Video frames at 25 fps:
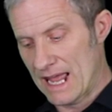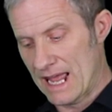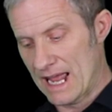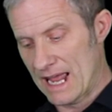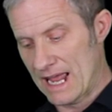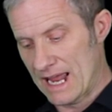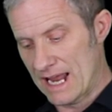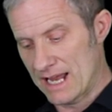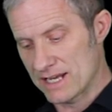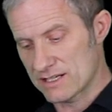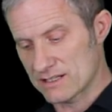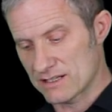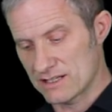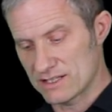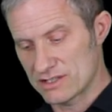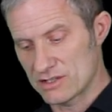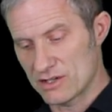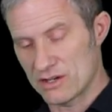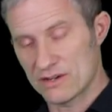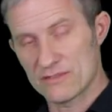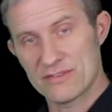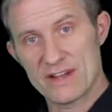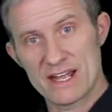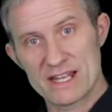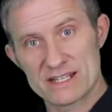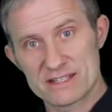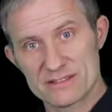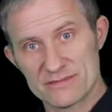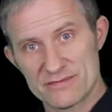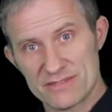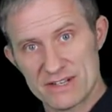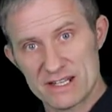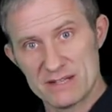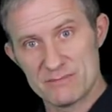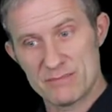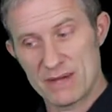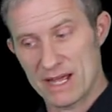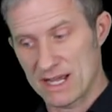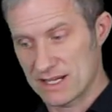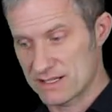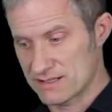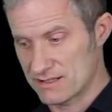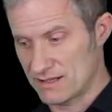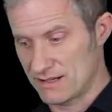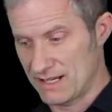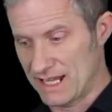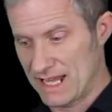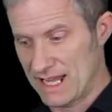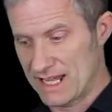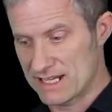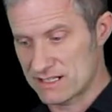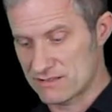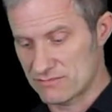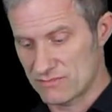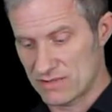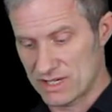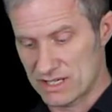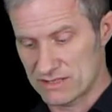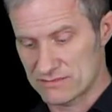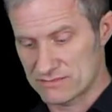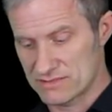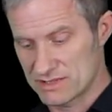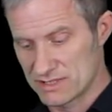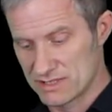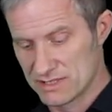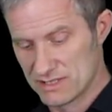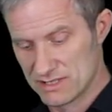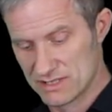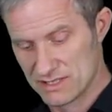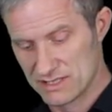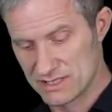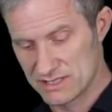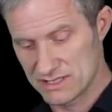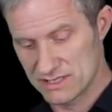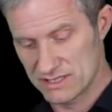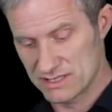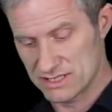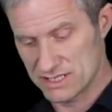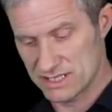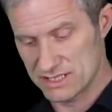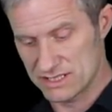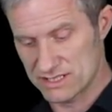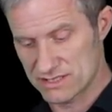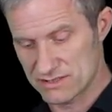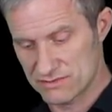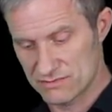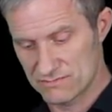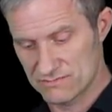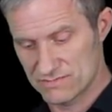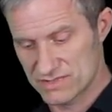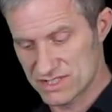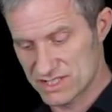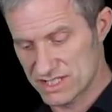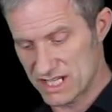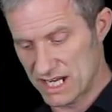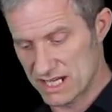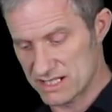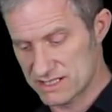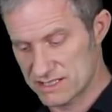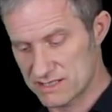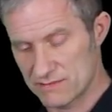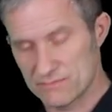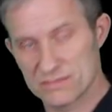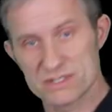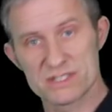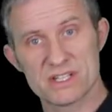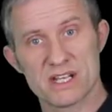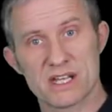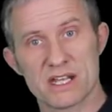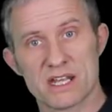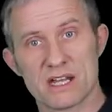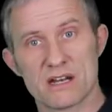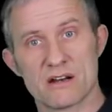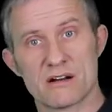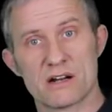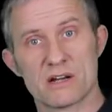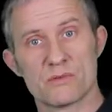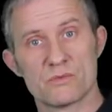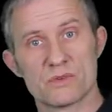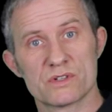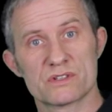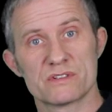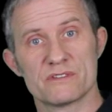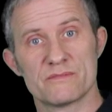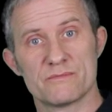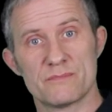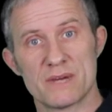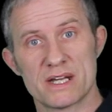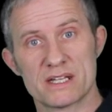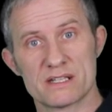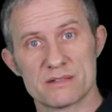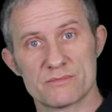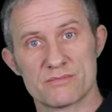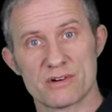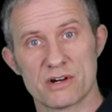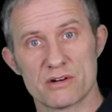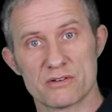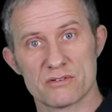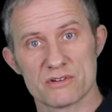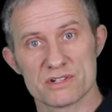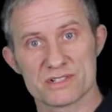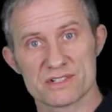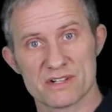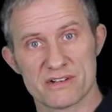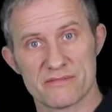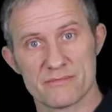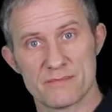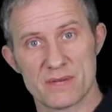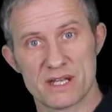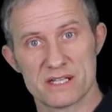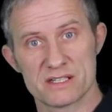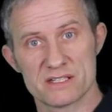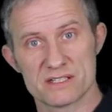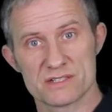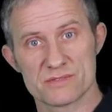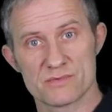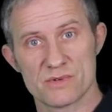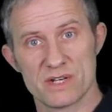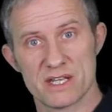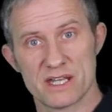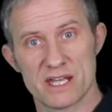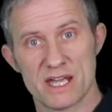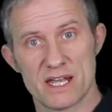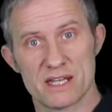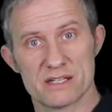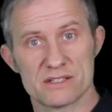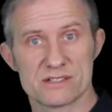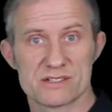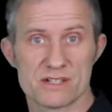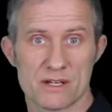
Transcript: had I not have had the feedback that I had around these sets in particular, I wouldn't have made the progress I've made this weekend.